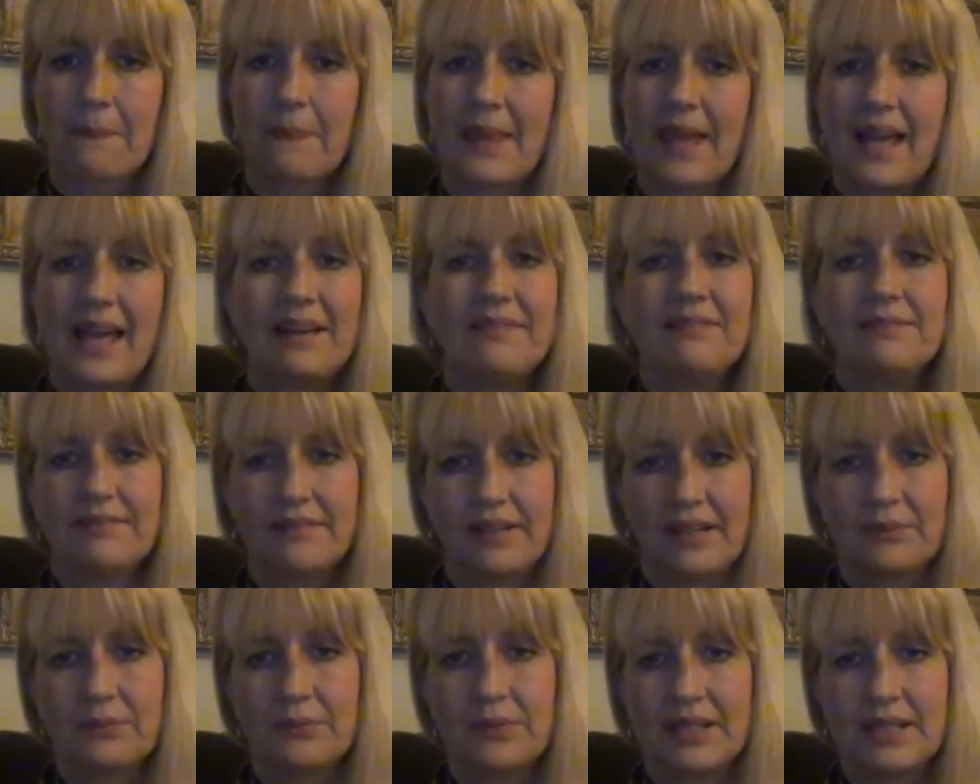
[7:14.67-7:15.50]
Have
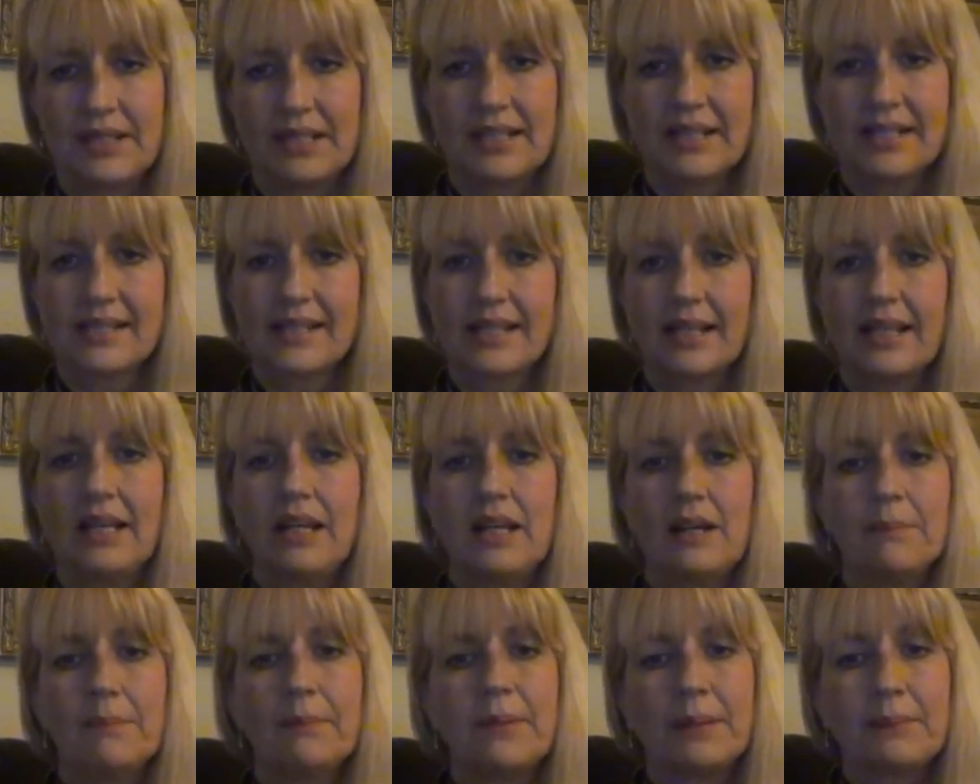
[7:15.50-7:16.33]
fun with this,
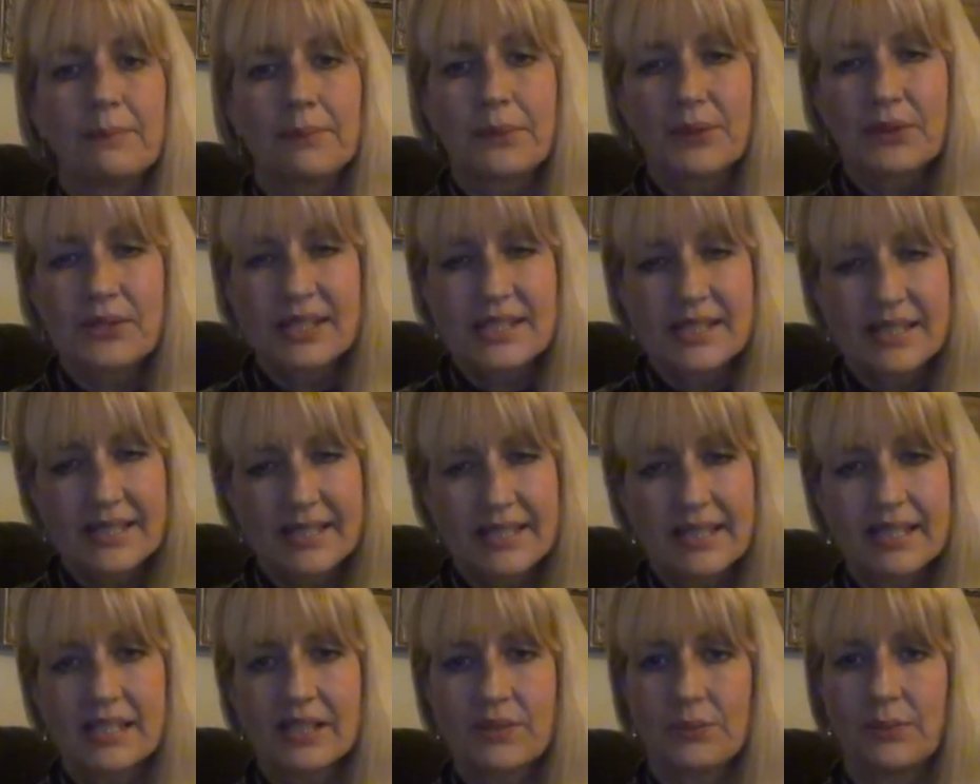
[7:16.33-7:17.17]
but
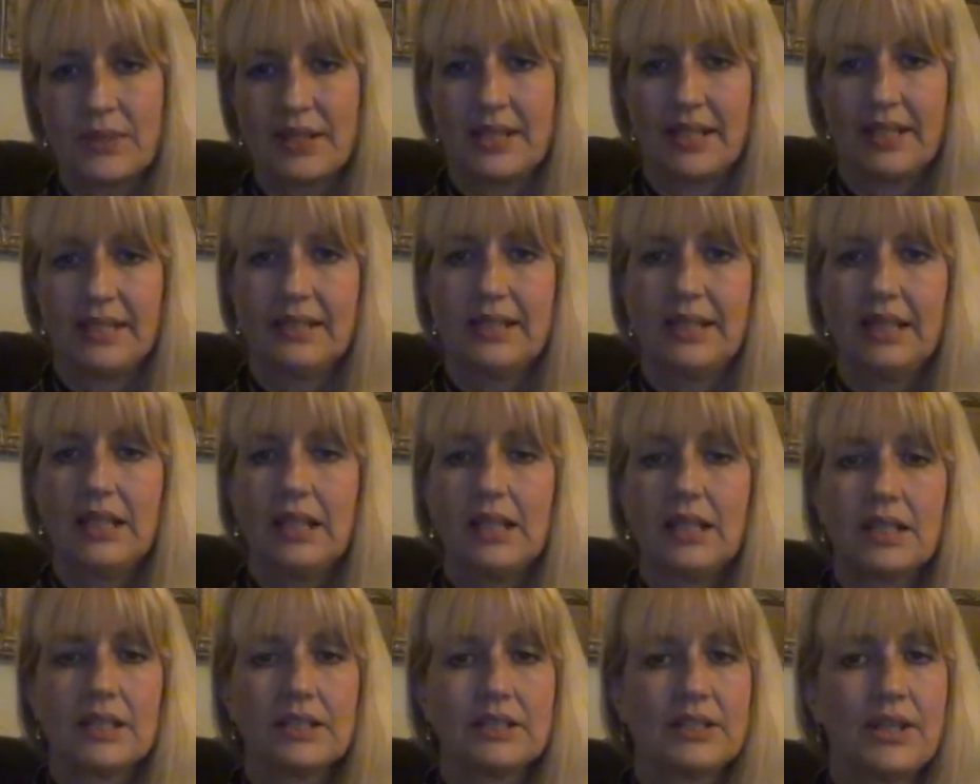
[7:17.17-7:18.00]
persist with it.
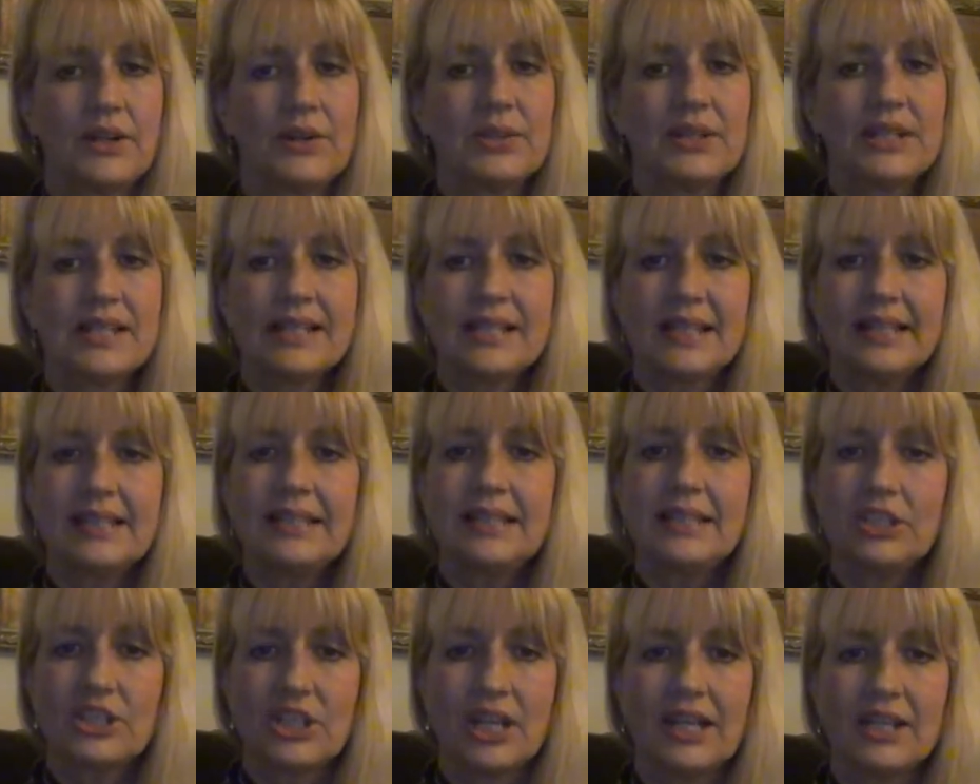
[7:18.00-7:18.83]
Notice
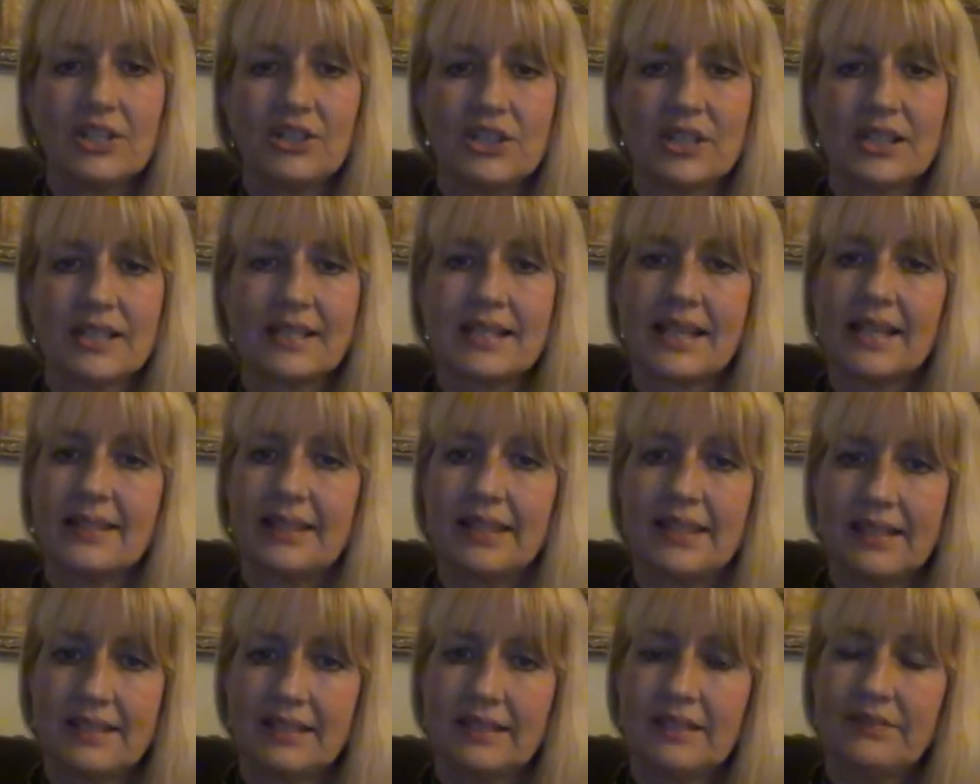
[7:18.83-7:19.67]
any changes at
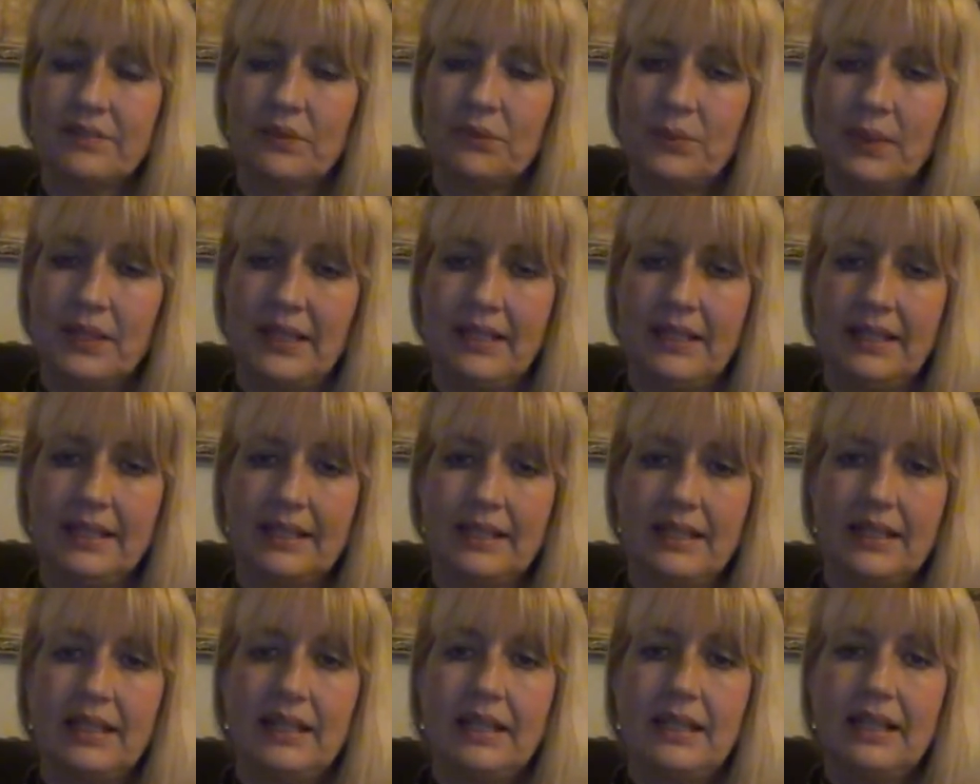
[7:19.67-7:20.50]
the end of a week.
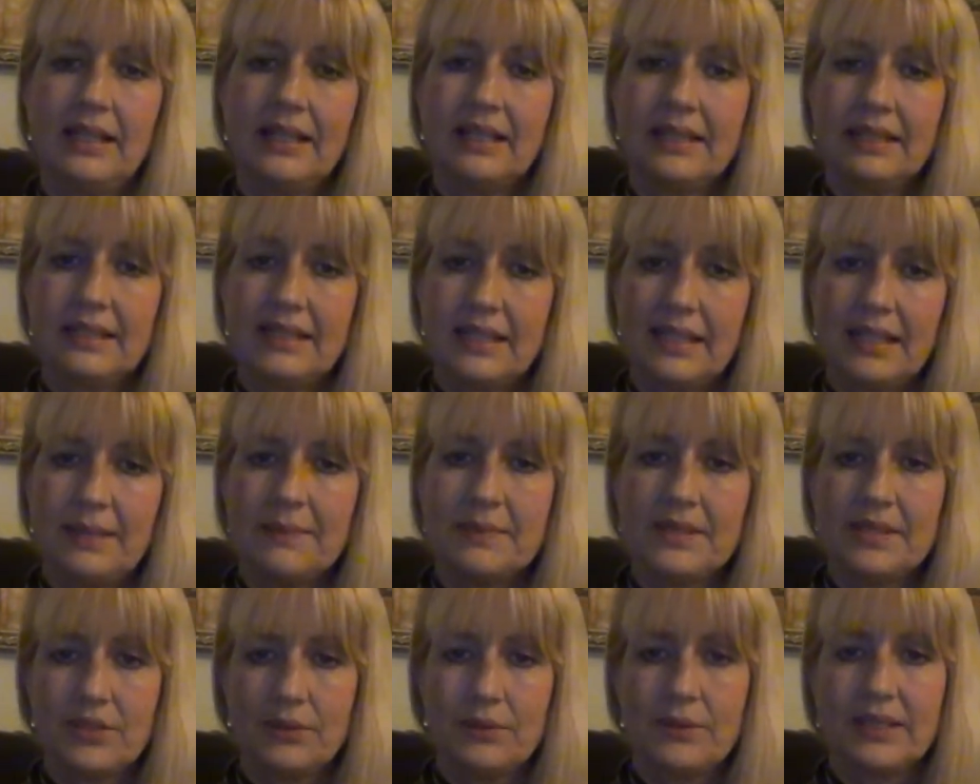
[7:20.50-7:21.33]

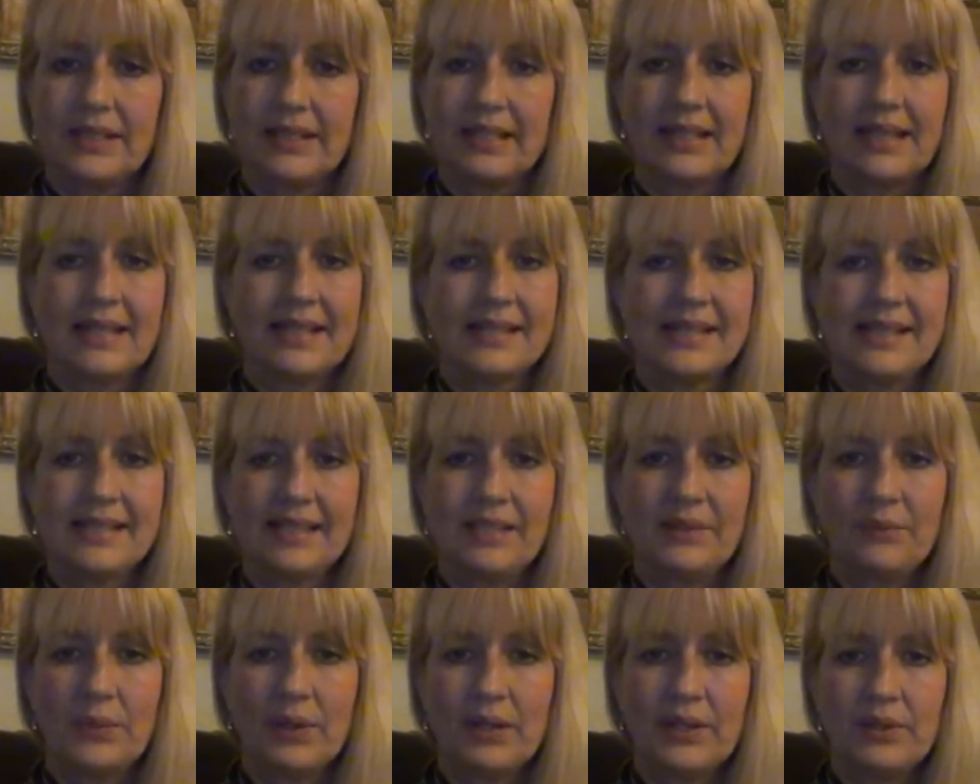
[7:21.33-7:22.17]
Keep doing it and
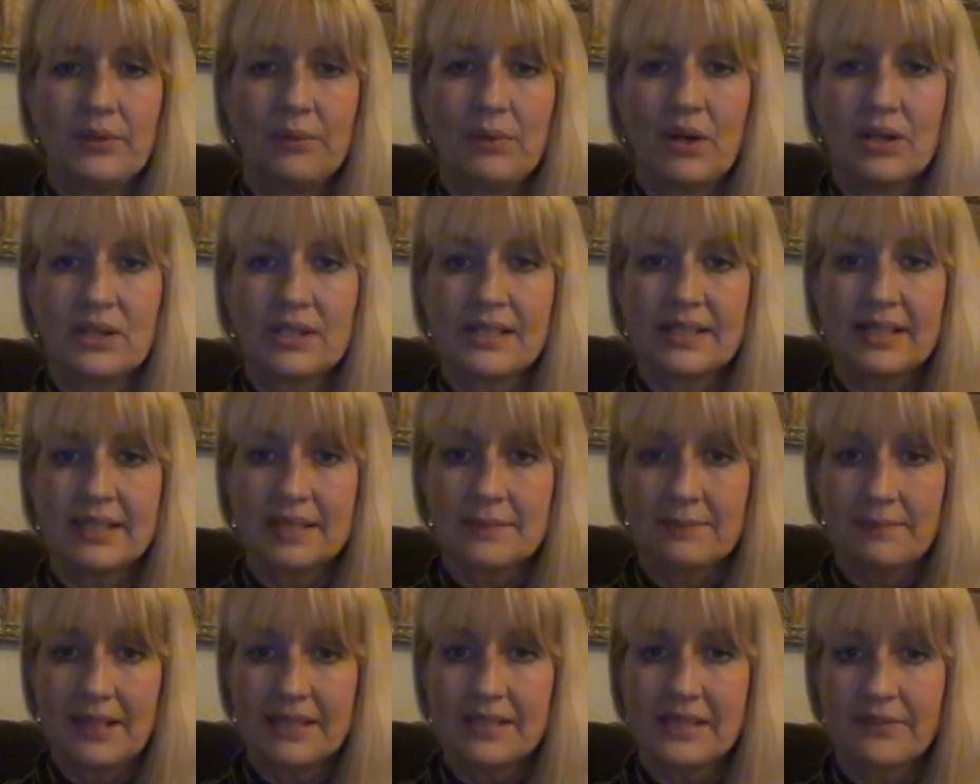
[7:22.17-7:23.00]
see where you are 6
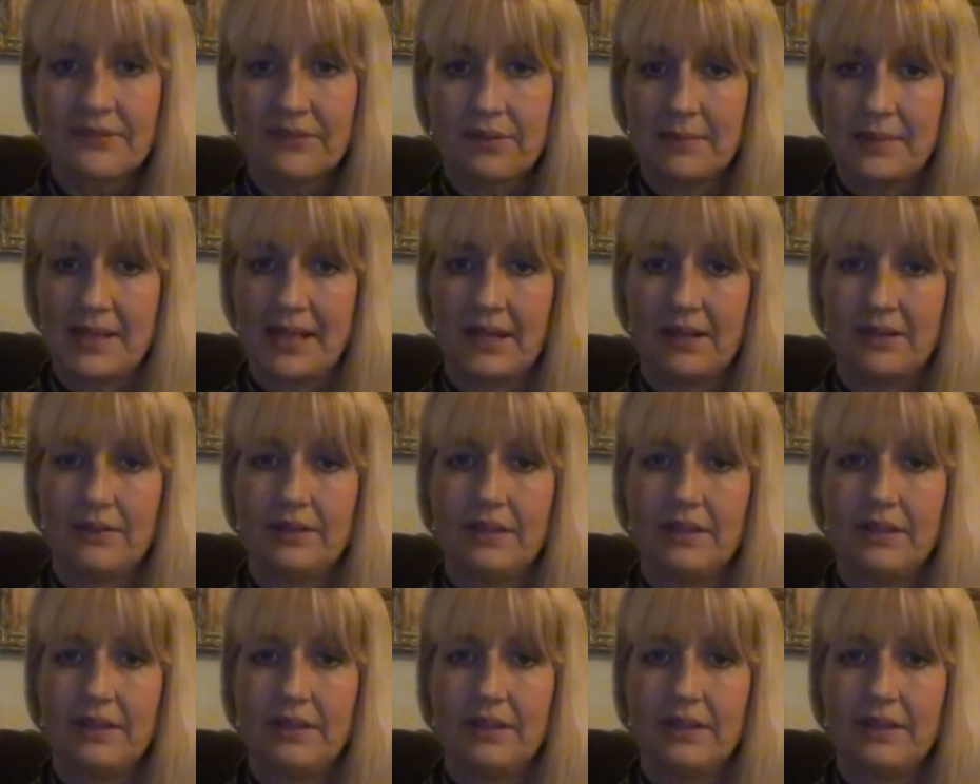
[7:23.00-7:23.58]
months from now.